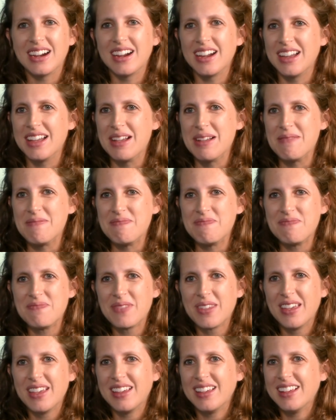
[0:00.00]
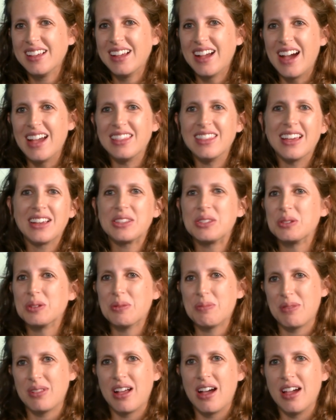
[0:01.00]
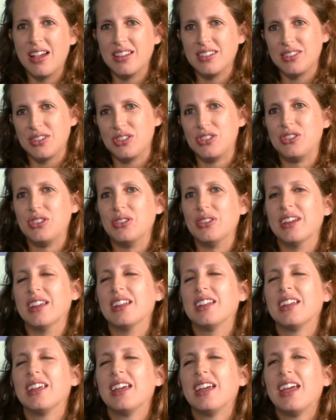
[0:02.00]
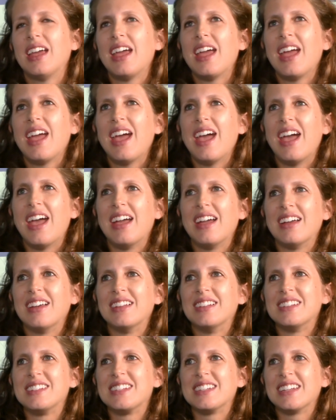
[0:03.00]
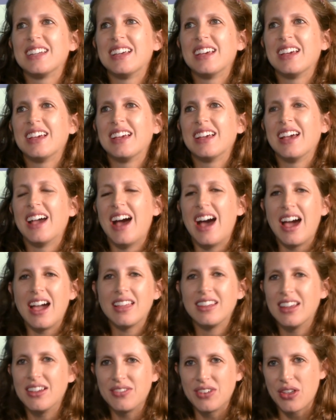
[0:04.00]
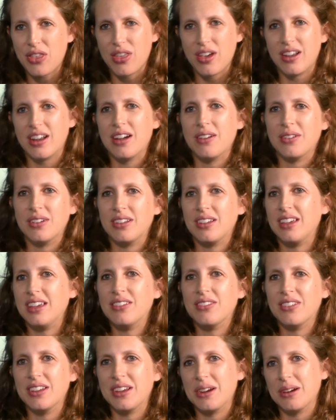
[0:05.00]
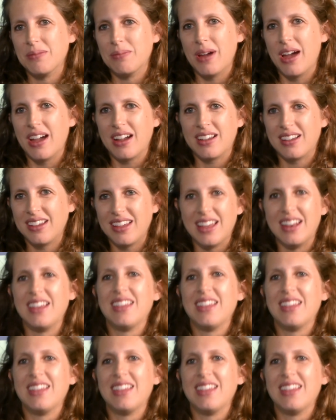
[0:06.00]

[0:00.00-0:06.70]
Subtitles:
"Here I am, I'd like to apply as a student." And I never thought I would even hear back